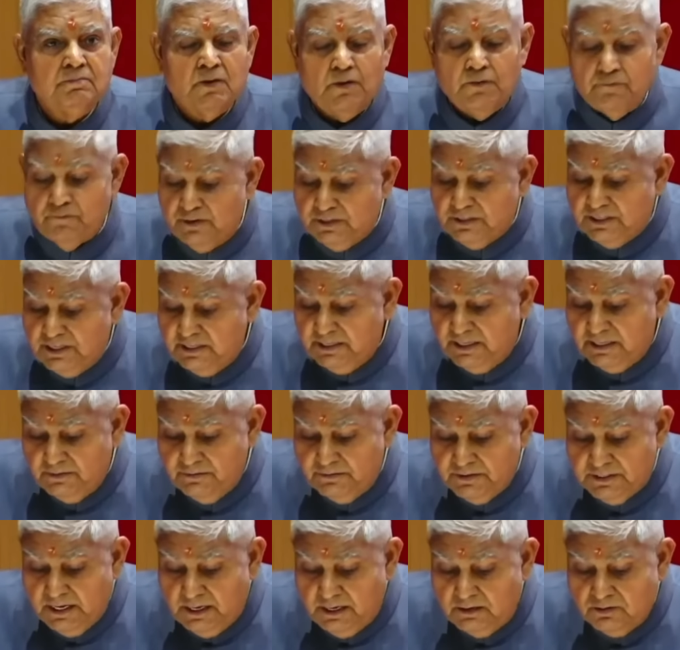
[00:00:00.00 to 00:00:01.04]
within and
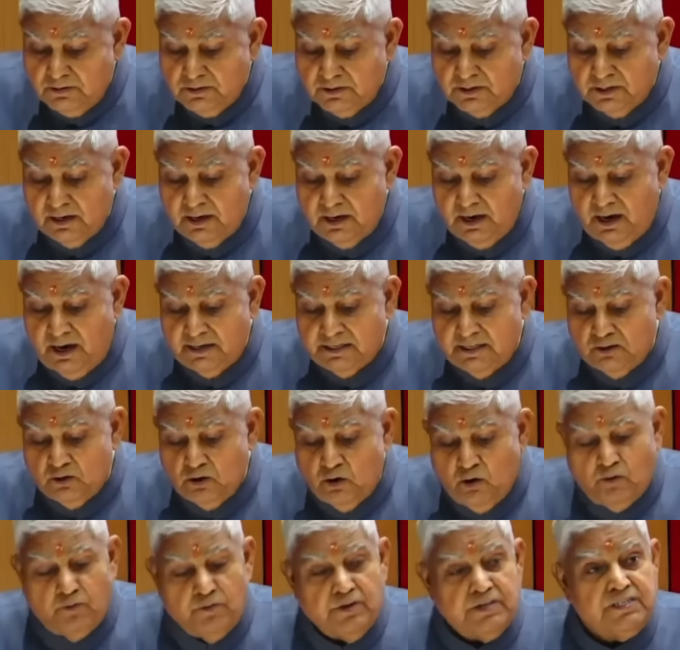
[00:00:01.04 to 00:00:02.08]
without, are in
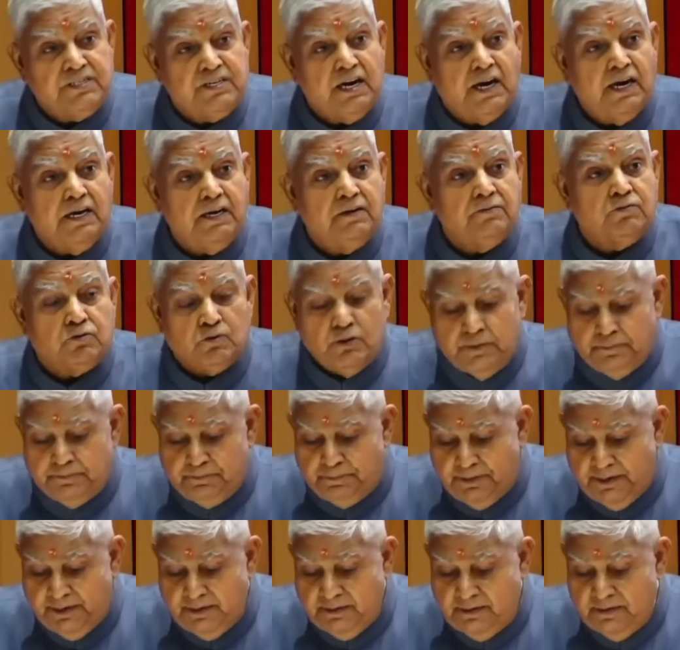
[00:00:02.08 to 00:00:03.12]
overdrive to
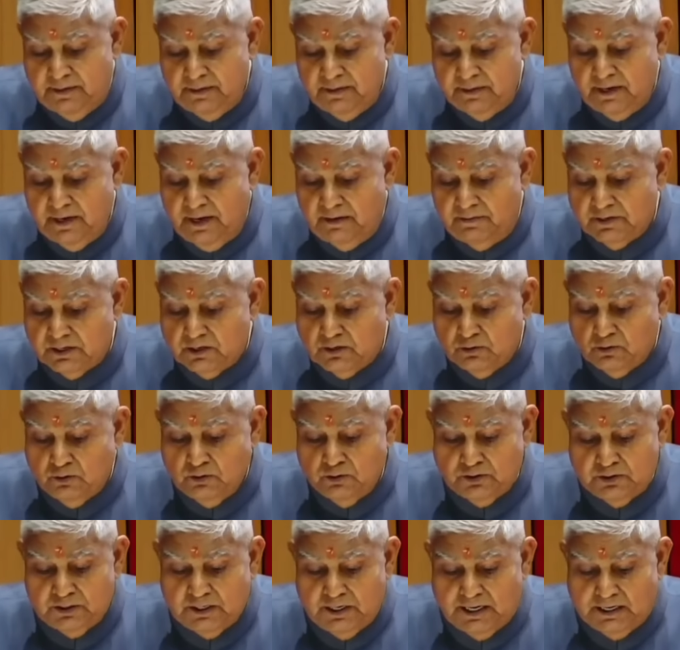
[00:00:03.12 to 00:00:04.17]
impede our
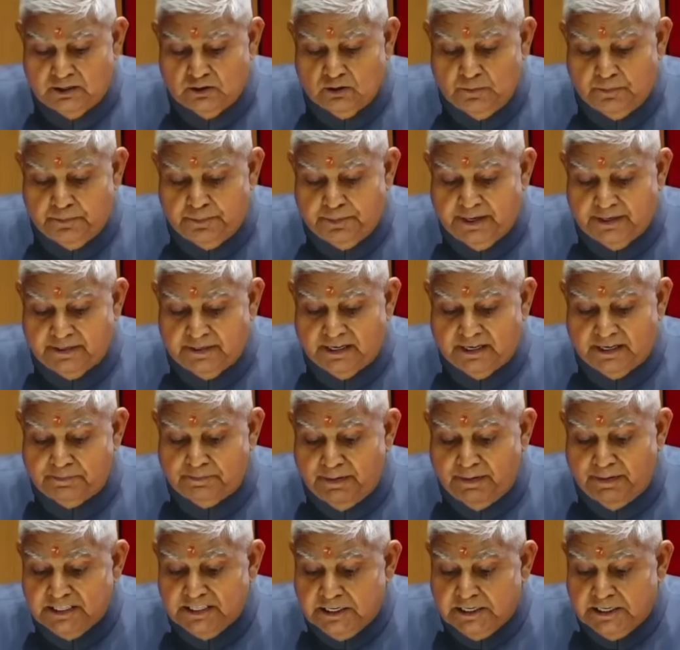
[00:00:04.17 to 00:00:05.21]
growth and operate at
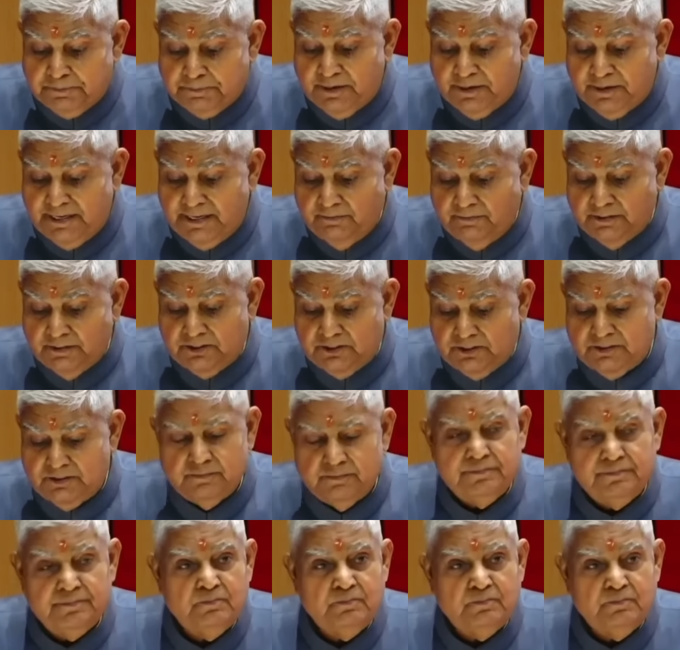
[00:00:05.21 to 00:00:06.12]
multiple levels,